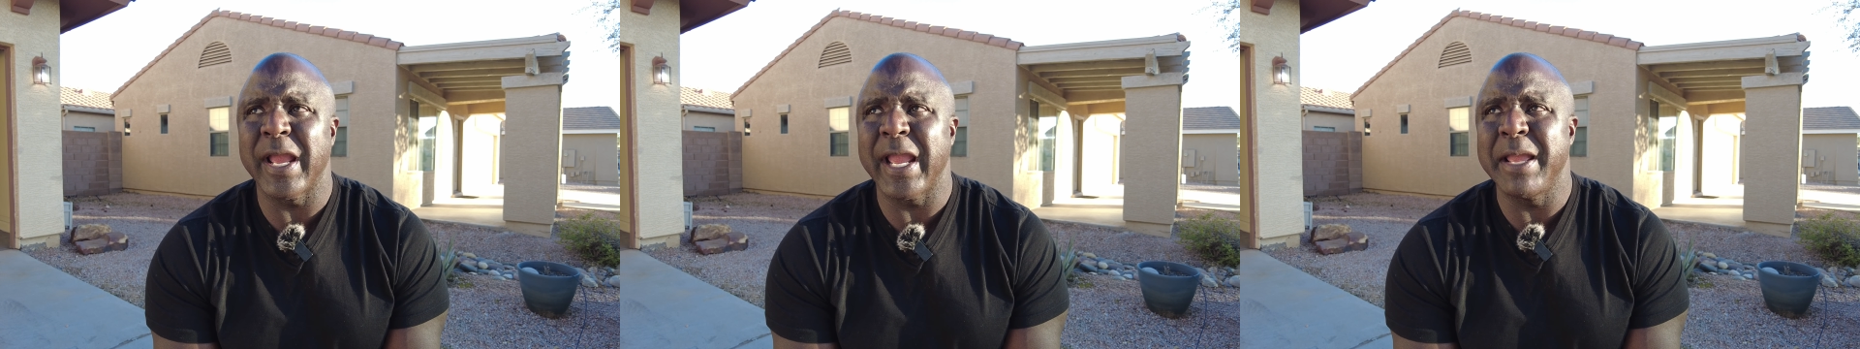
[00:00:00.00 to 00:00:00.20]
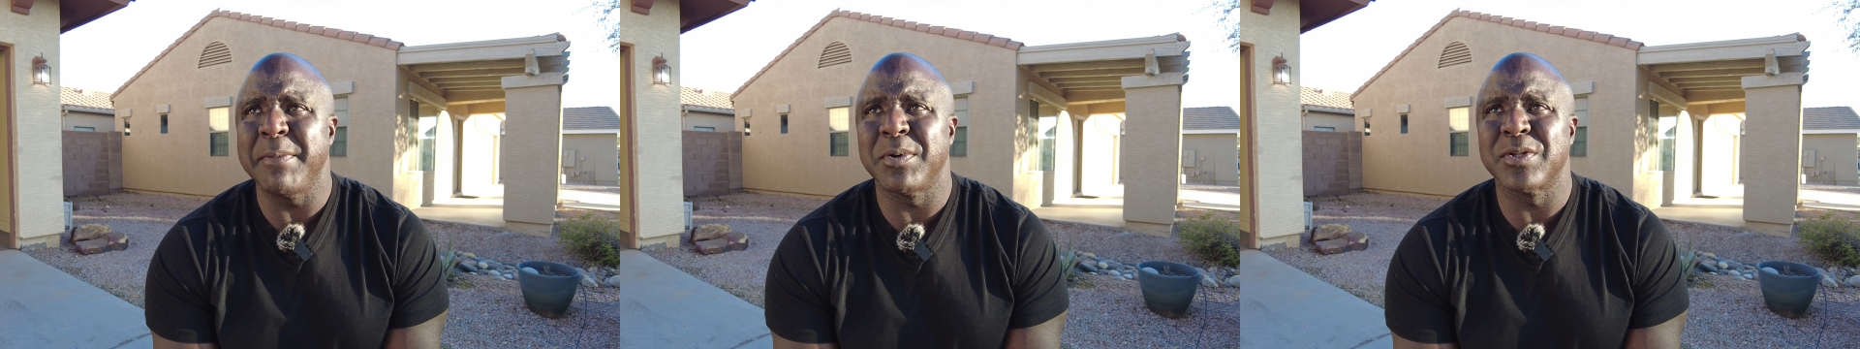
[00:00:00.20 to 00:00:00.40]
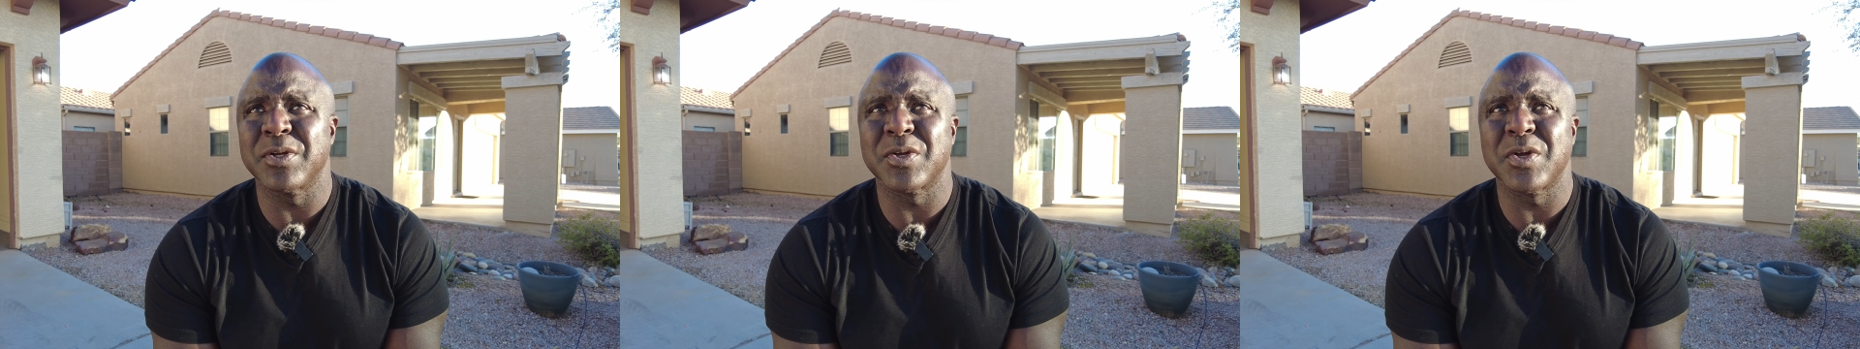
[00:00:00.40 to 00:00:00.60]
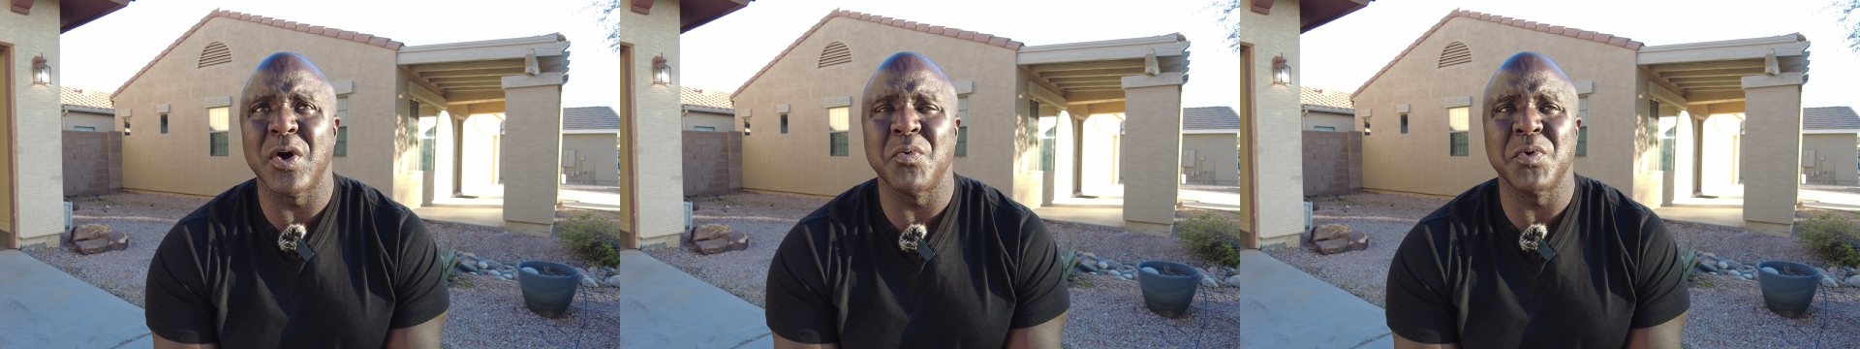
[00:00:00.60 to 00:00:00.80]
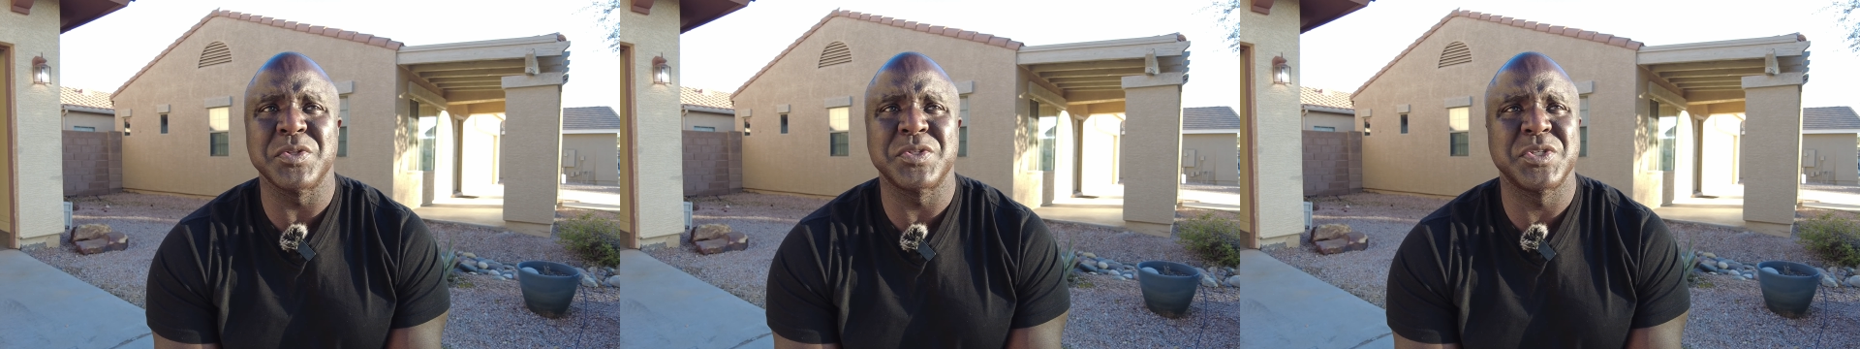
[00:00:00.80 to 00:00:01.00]
able to
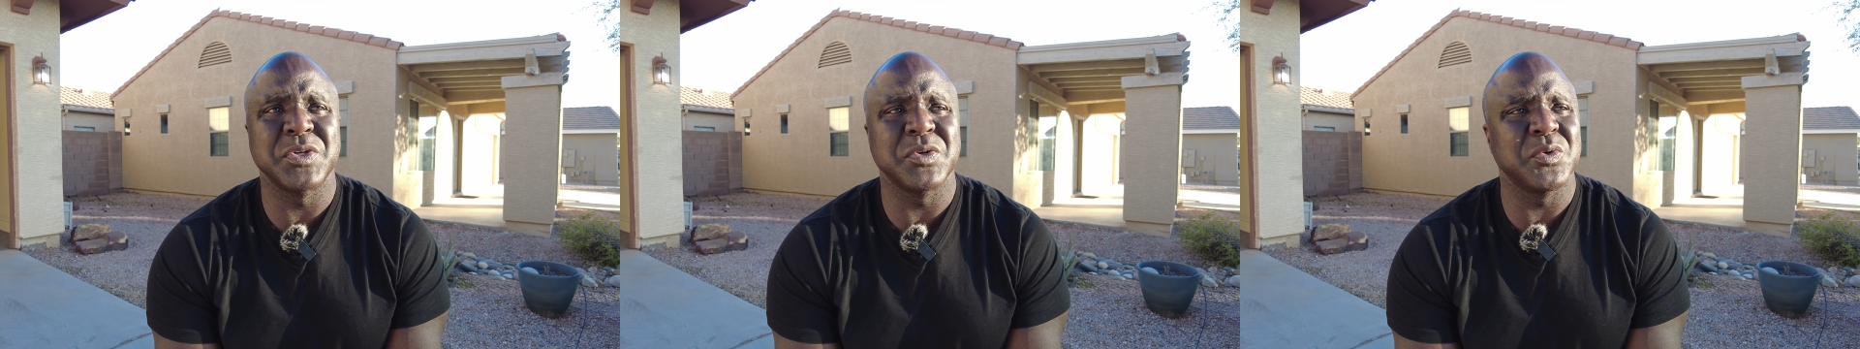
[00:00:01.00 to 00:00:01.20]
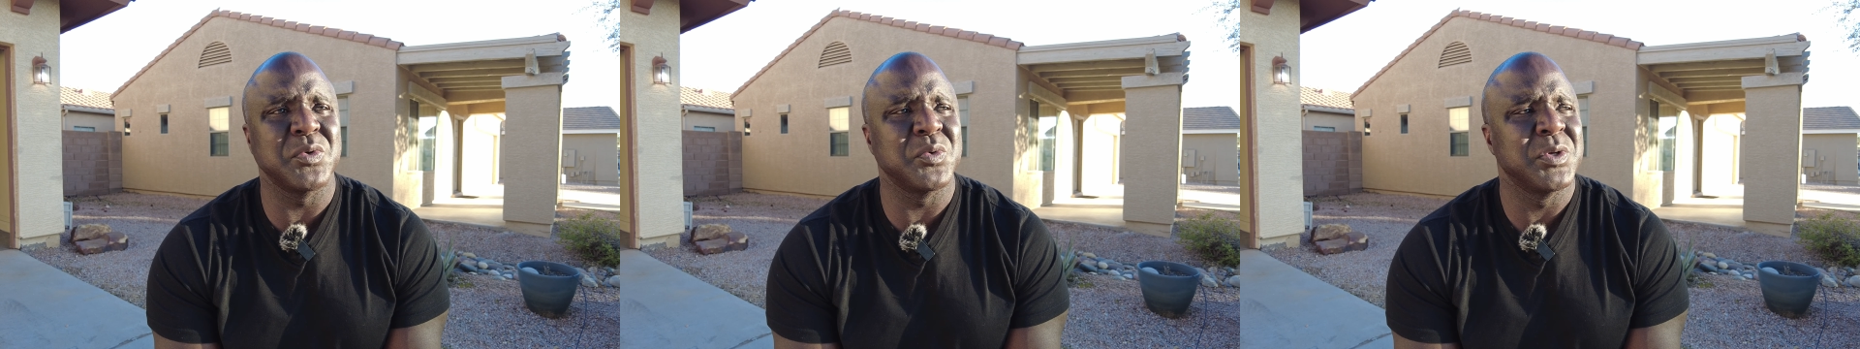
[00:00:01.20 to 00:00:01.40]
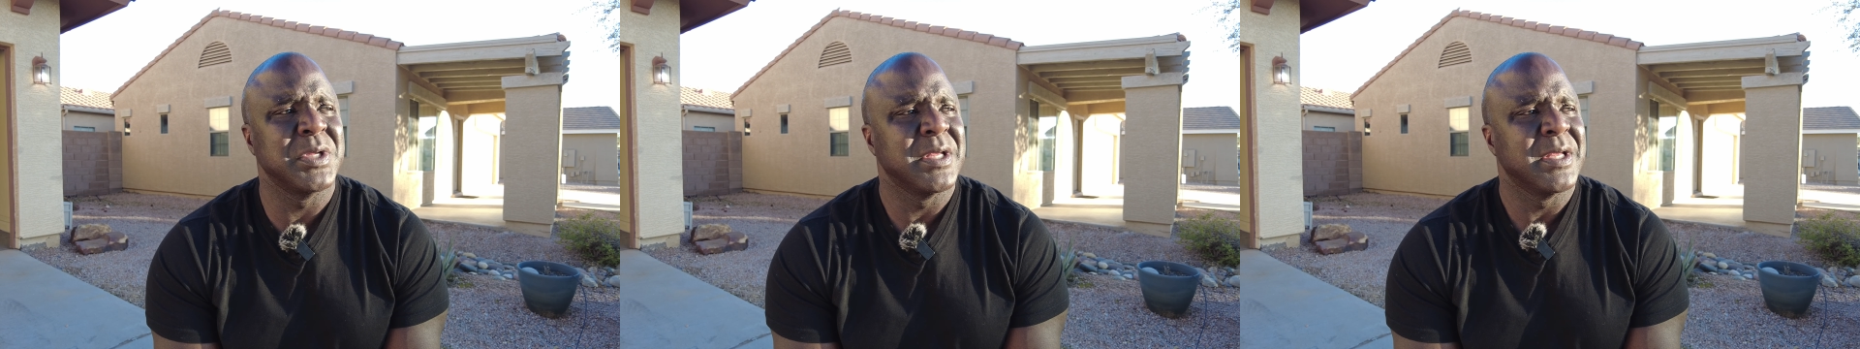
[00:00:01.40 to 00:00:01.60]
go into